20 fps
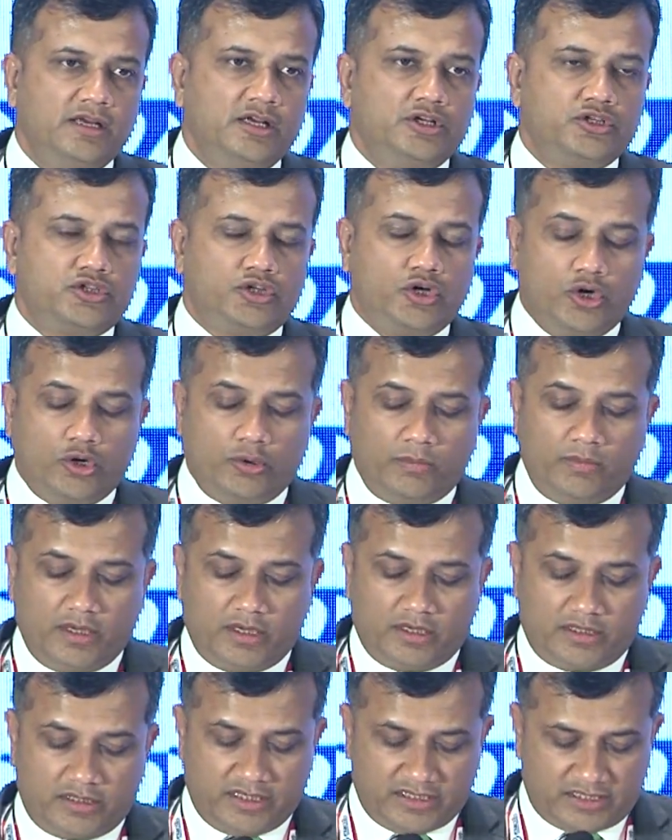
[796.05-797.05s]
So
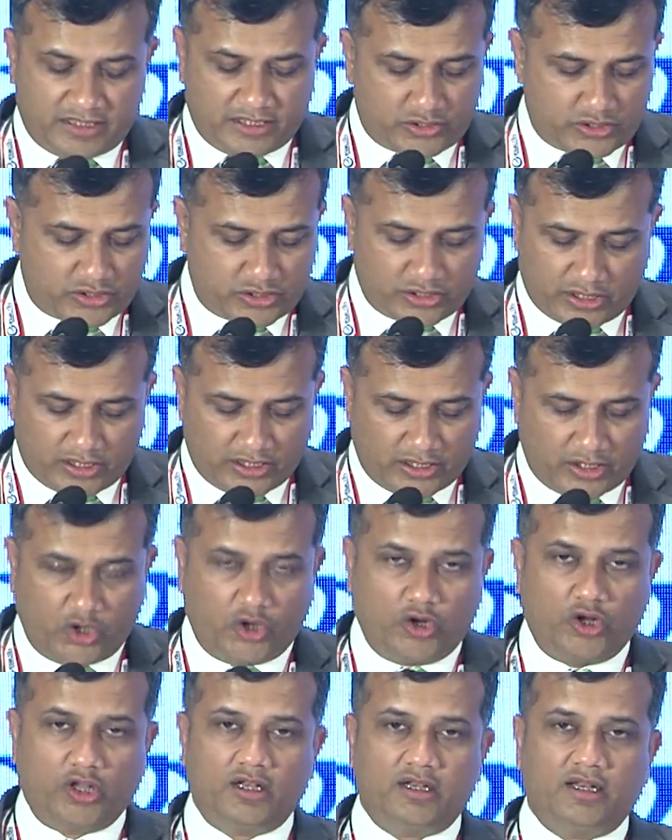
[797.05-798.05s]
this is
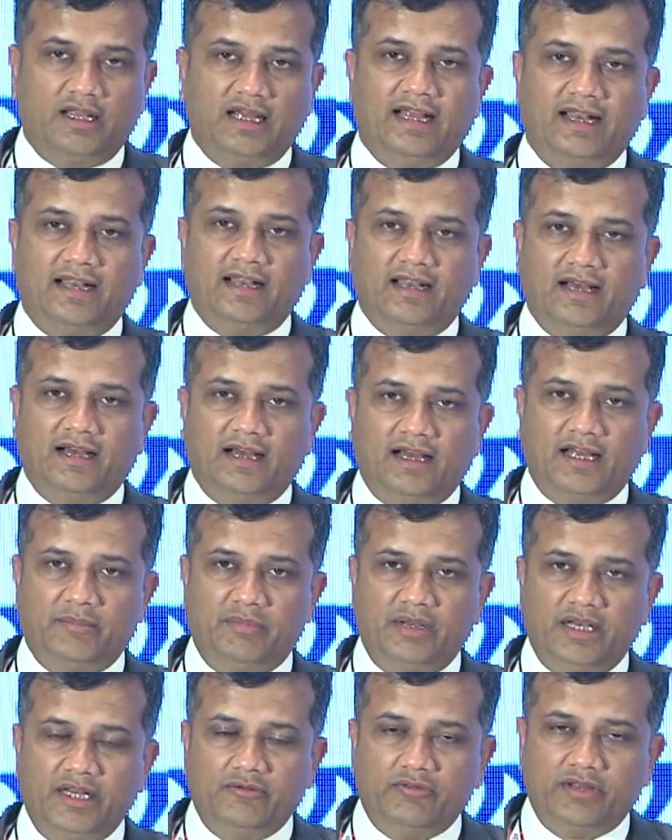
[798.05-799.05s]
all, and I
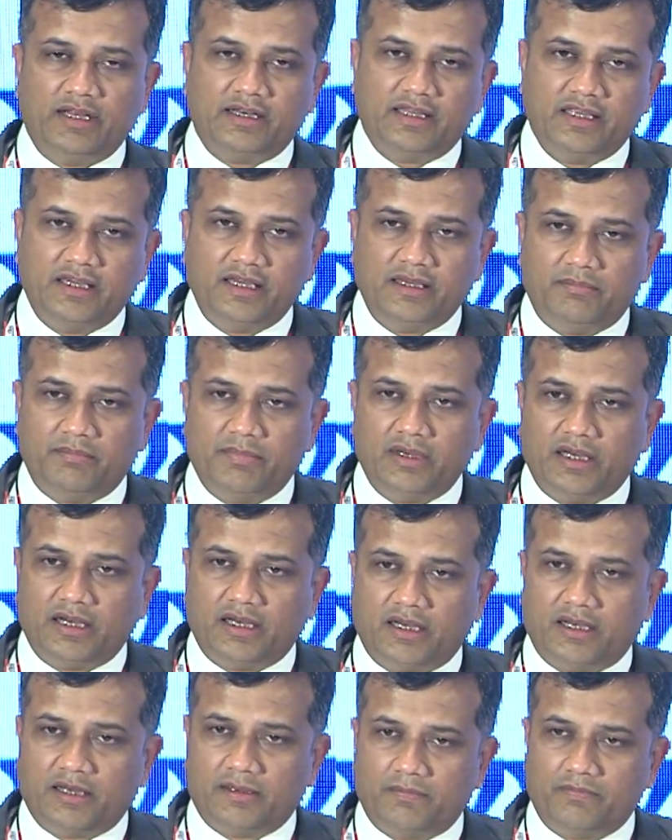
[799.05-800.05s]
believe that
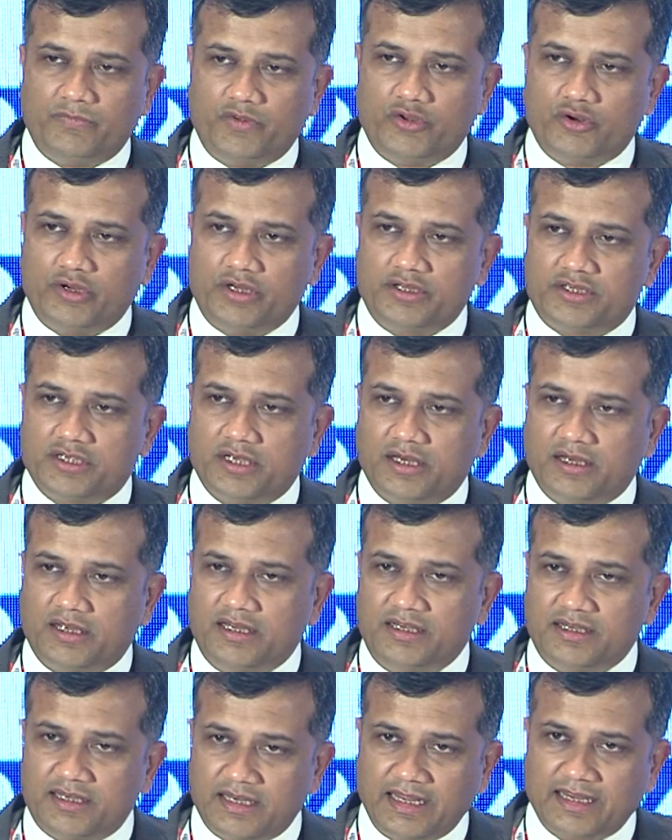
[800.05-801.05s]
it's
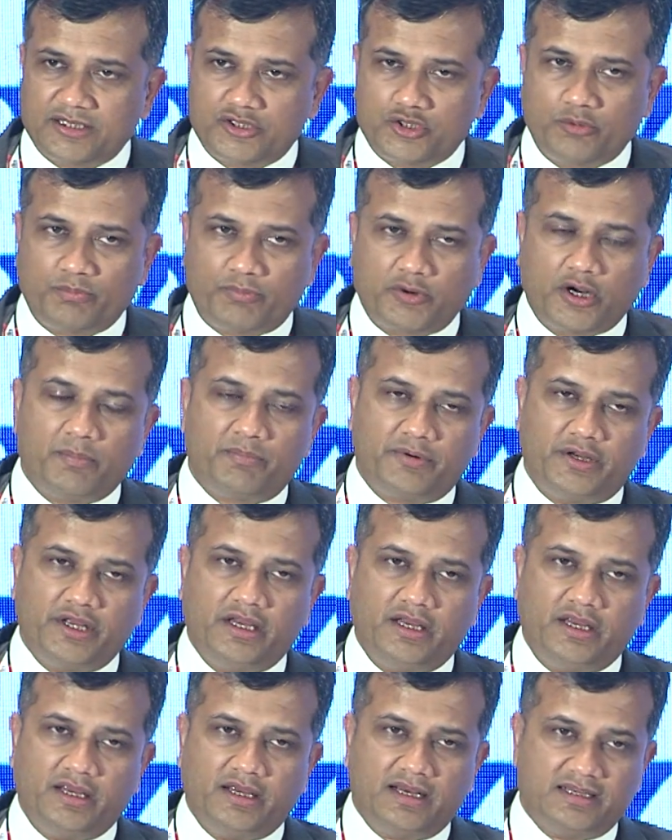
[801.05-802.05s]
intellectual
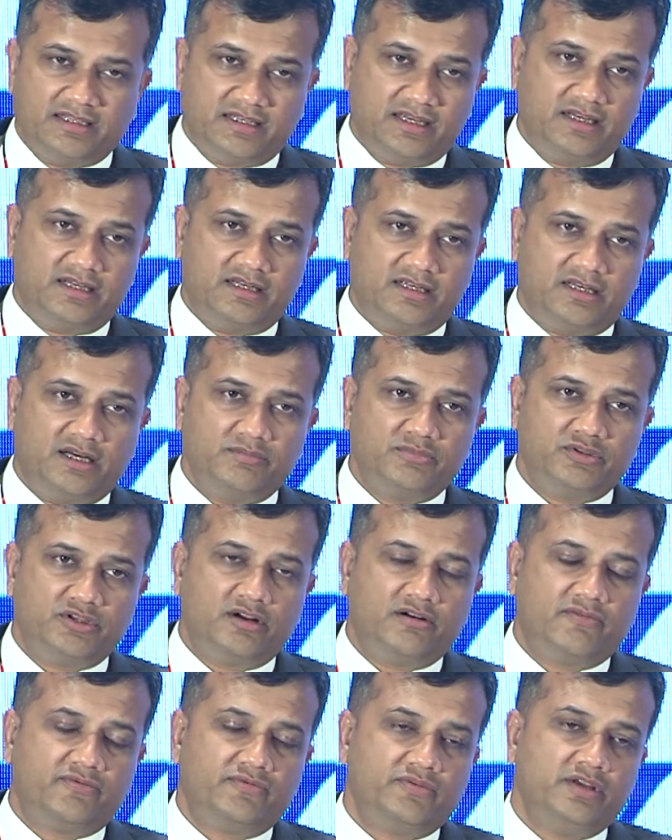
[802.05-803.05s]
property, as in terms
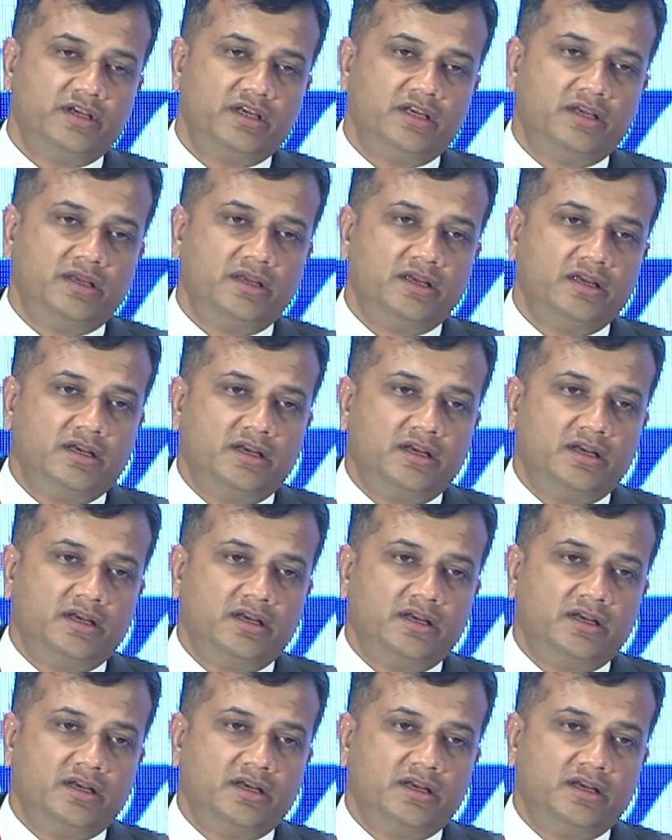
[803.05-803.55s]
of the